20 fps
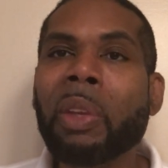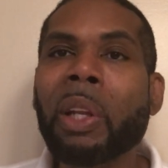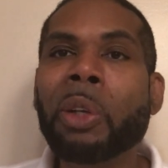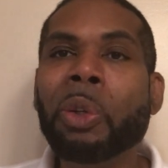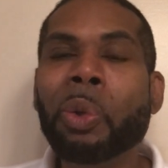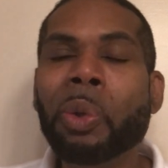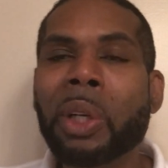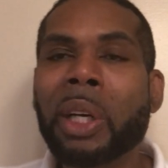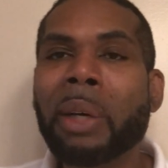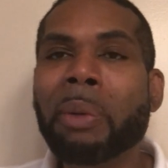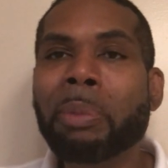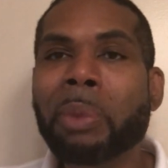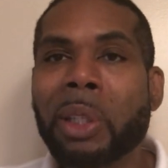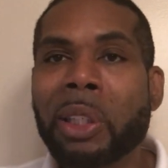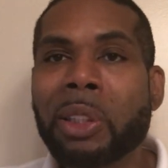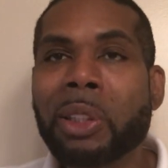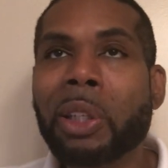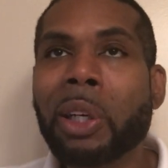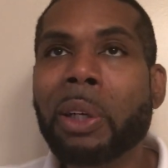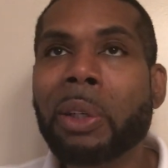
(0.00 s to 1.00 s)
You come to
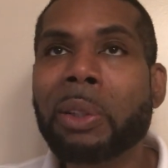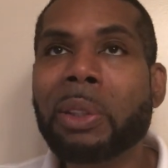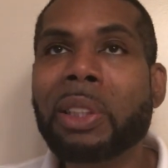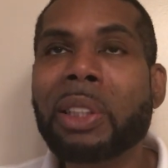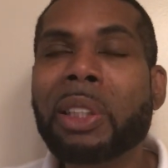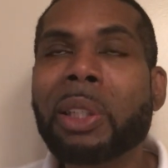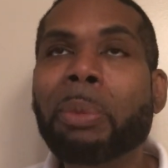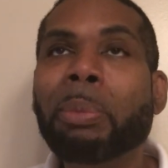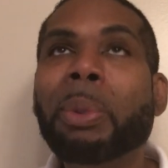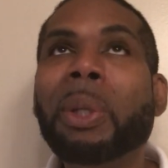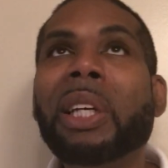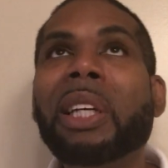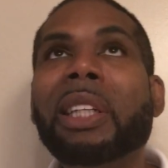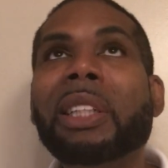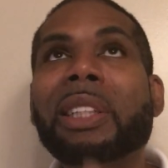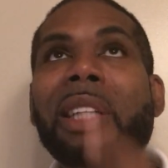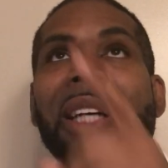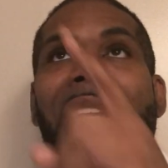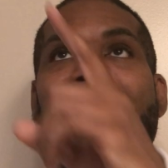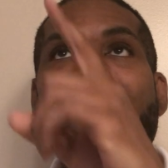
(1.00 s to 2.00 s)
church to
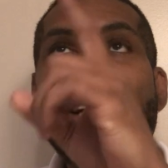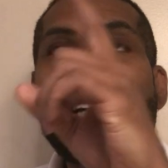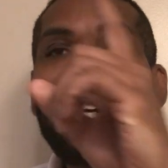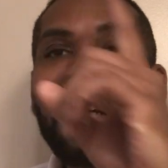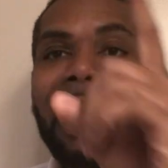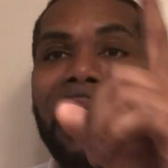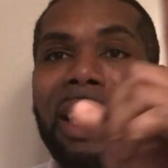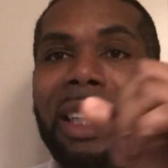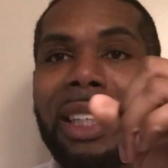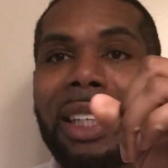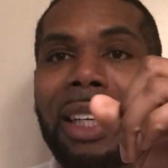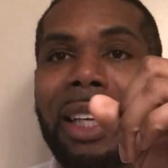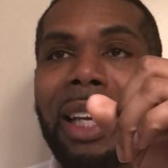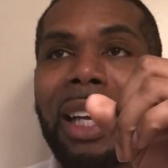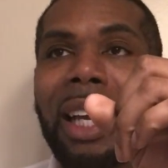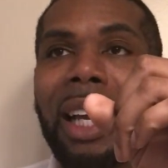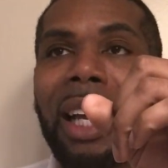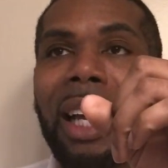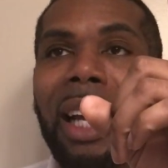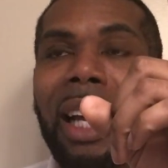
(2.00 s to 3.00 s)
please God.
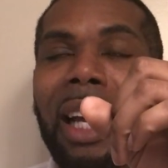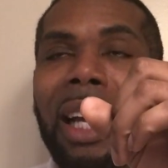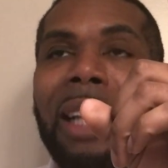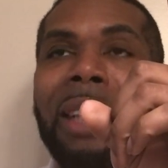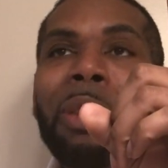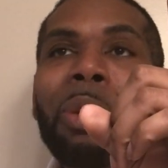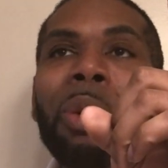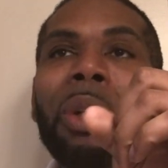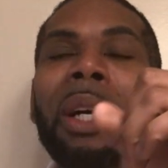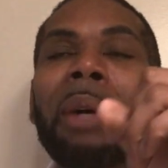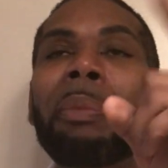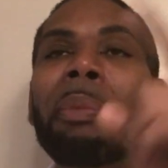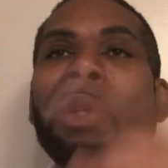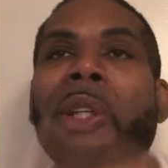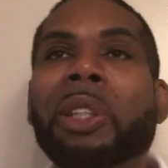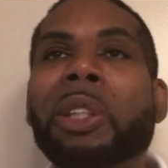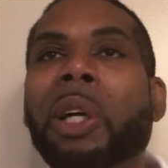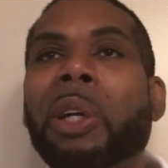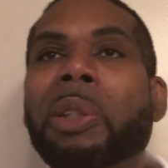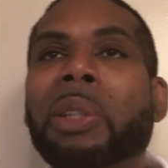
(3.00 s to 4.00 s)
And you come to
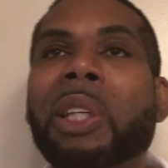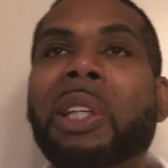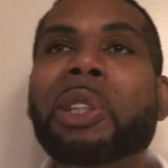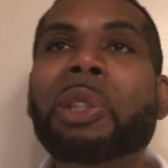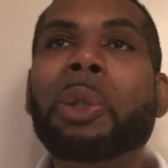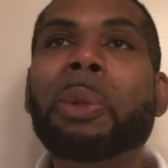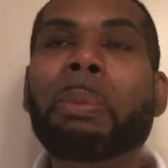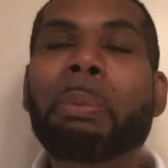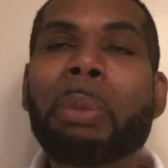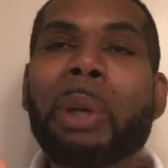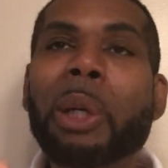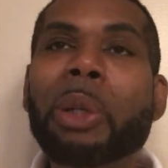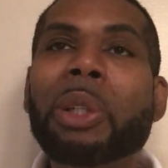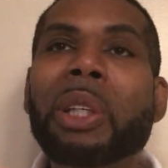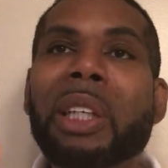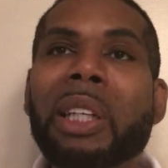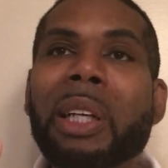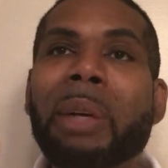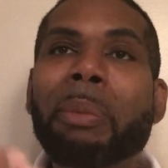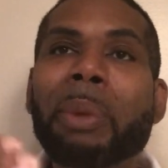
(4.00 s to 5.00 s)
church because you're
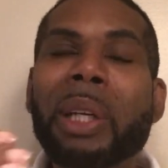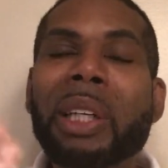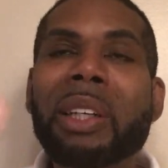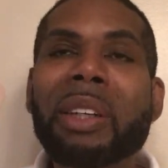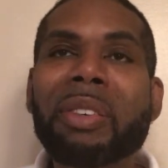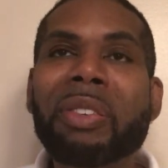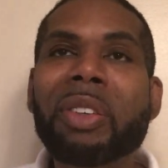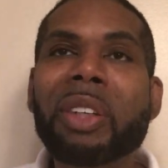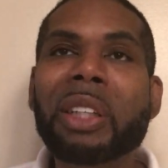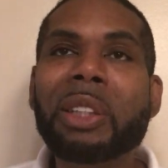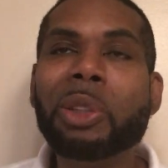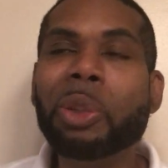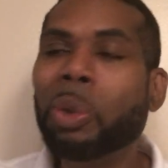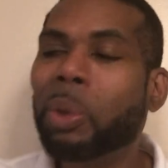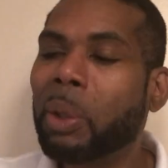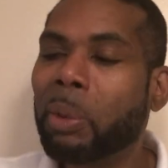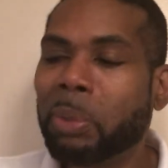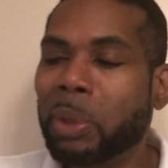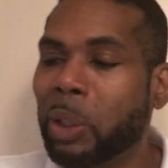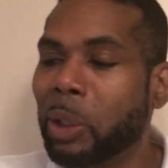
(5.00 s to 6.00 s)
building up a defense. You
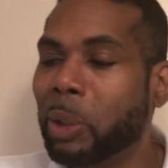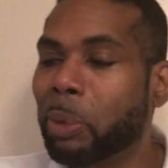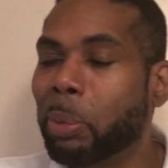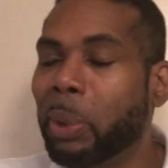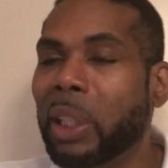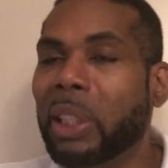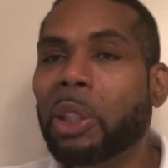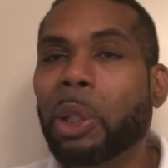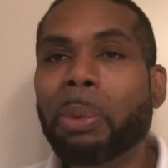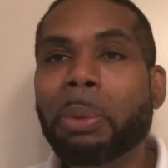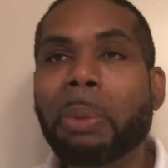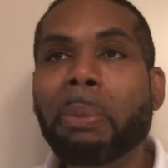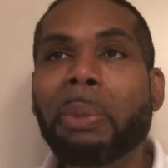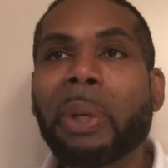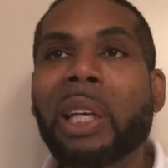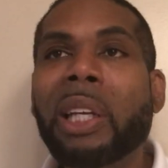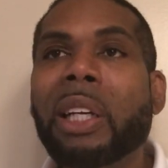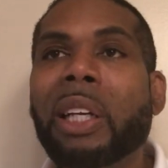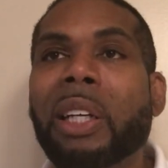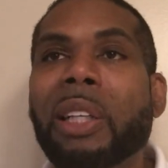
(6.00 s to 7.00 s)
don't come to church to please human
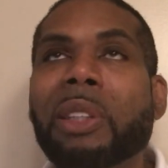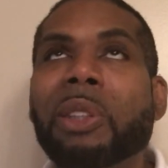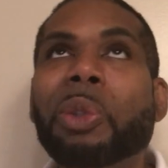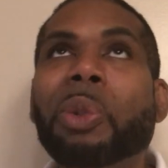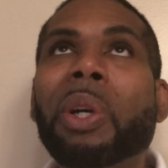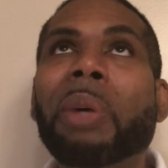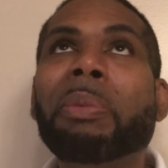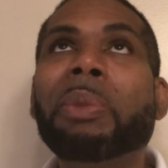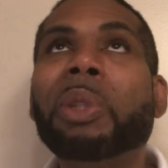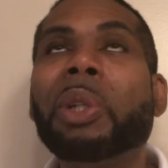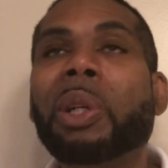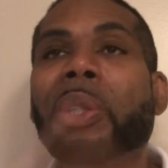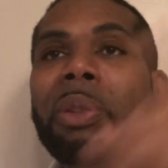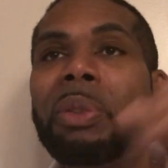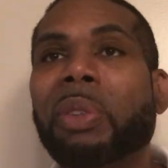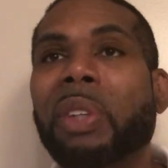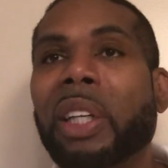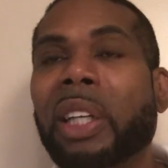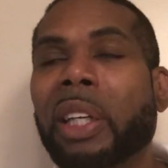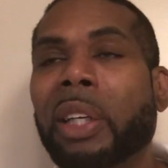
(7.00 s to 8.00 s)
beings. You come to church
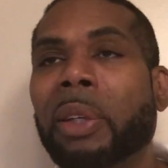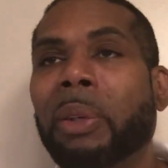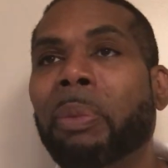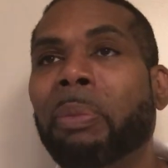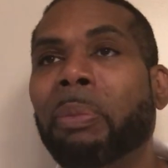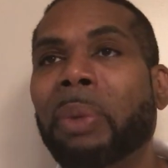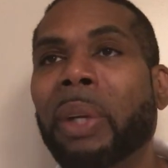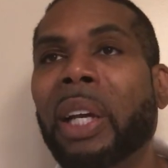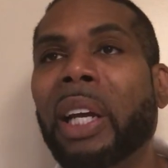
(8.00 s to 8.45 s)
for him.